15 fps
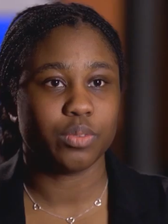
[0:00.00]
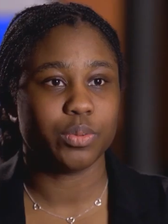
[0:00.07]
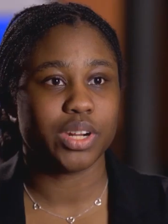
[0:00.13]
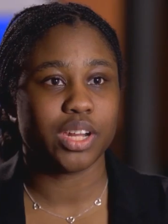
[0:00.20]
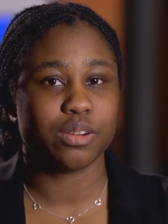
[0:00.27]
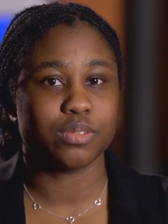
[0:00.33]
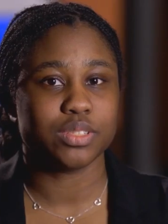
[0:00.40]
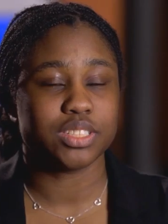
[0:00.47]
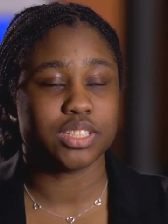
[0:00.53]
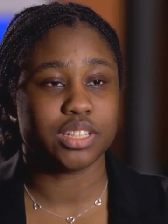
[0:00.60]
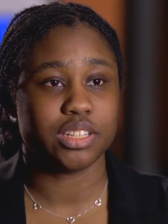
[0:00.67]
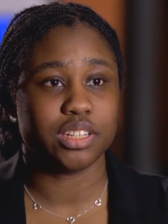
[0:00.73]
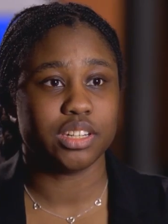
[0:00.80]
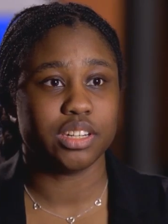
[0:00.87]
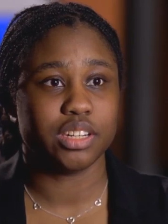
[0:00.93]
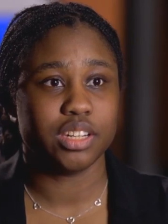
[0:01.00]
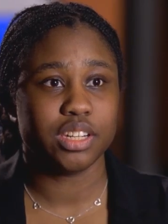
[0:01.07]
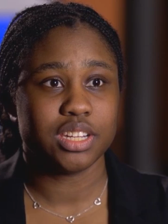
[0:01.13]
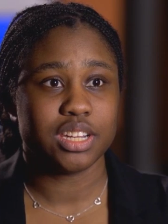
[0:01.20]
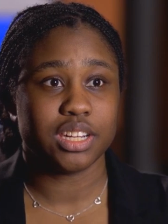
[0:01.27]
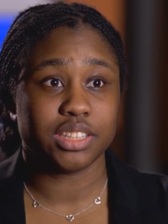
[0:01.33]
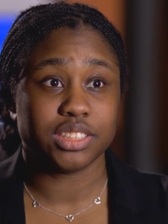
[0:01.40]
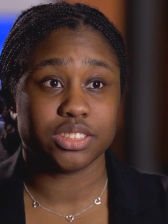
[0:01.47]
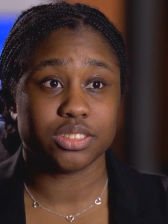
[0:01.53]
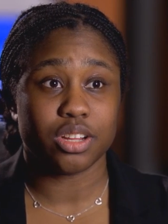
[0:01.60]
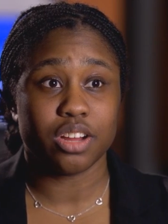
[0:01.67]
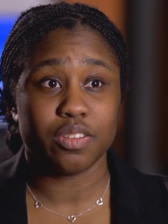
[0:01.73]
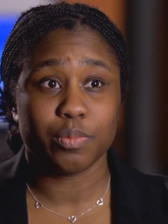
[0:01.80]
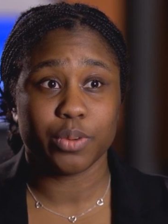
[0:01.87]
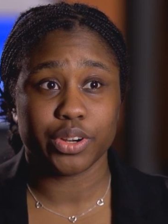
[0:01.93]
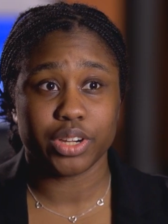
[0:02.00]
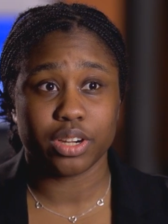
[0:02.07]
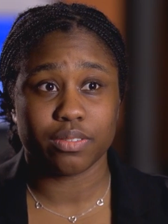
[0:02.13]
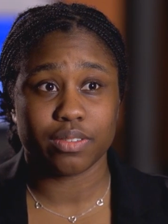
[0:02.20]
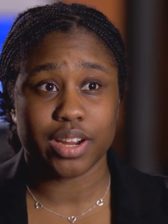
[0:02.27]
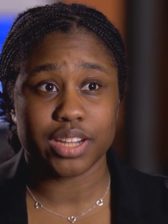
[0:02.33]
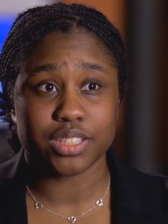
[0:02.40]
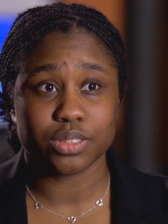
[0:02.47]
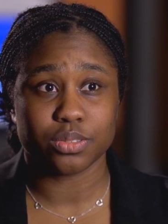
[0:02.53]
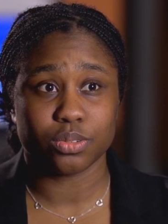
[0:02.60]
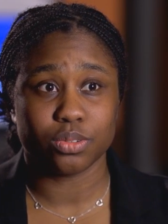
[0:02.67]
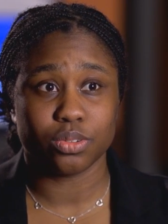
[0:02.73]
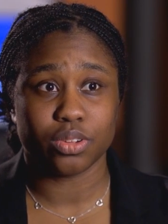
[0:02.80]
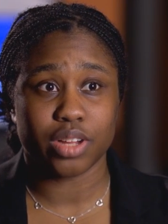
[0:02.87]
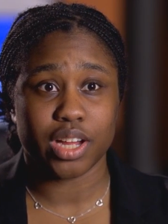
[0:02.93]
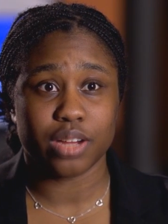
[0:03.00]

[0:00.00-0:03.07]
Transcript: When I was in sophomore year of high school,